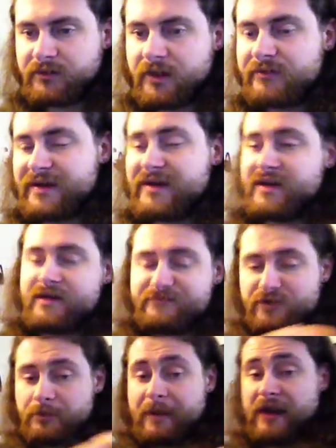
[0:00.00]
and then
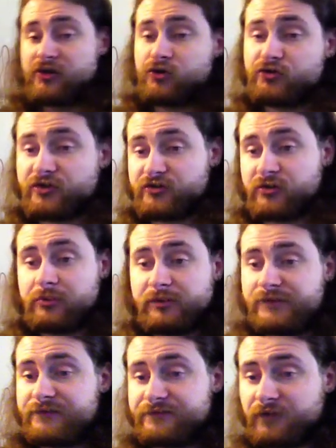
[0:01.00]
if your back row is
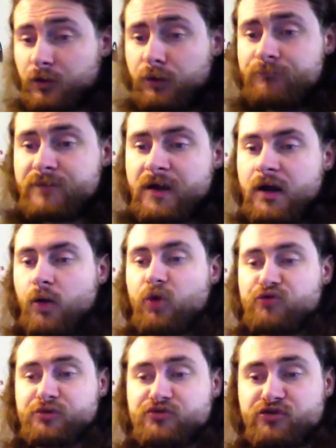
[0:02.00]
completely full,
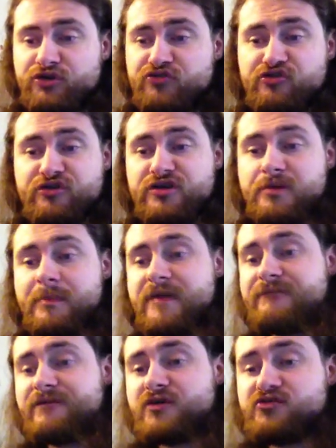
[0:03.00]
once per turn during your
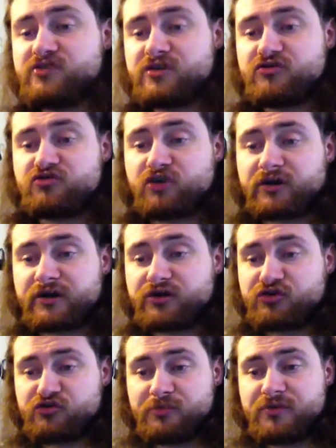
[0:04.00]
main phase, you can target a
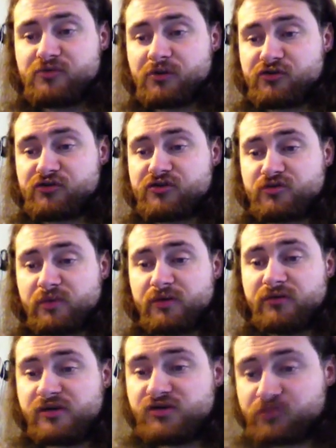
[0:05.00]
Crystal Beast monster in your
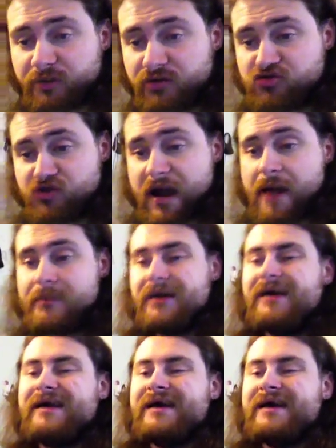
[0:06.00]
spell, in your spell trap